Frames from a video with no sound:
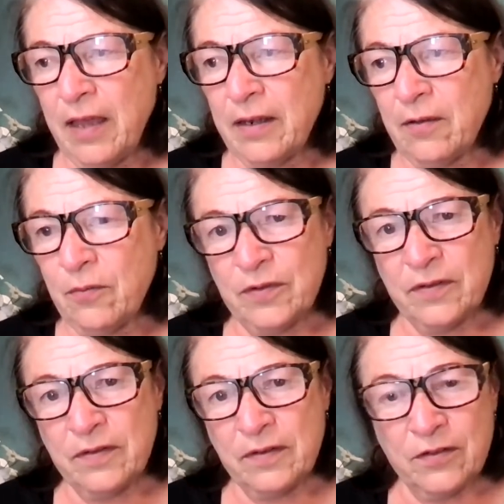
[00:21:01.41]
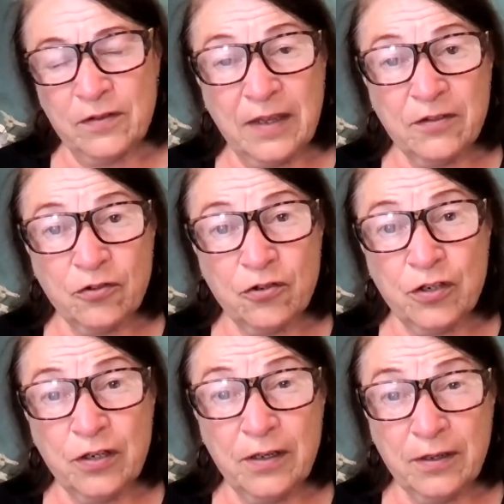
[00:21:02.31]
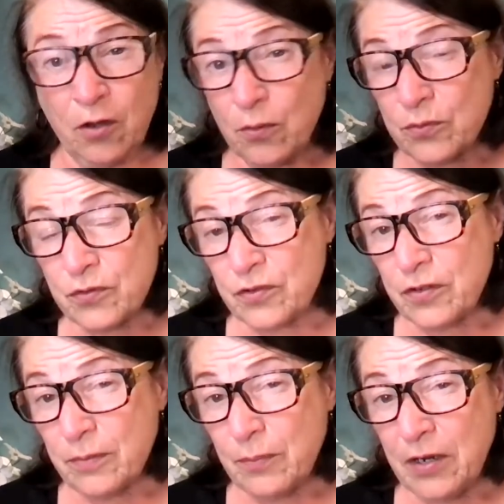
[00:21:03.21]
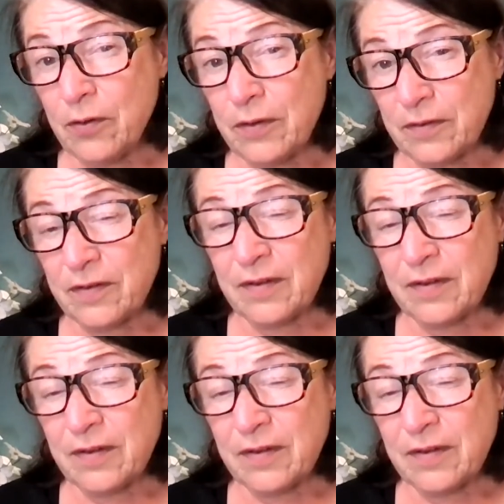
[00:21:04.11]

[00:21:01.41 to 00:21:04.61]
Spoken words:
it was that she coached parents